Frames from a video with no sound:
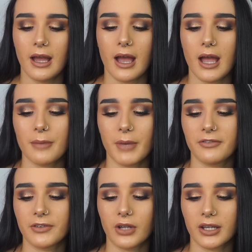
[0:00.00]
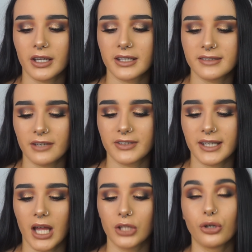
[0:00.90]
I feel like I could definitely
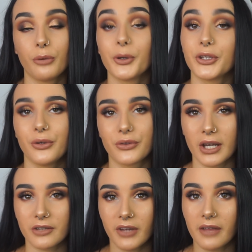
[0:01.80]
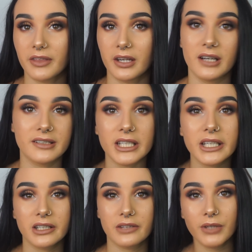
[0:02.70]
get a lot more use out of it than I did
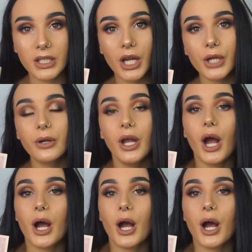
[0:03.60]
in this video,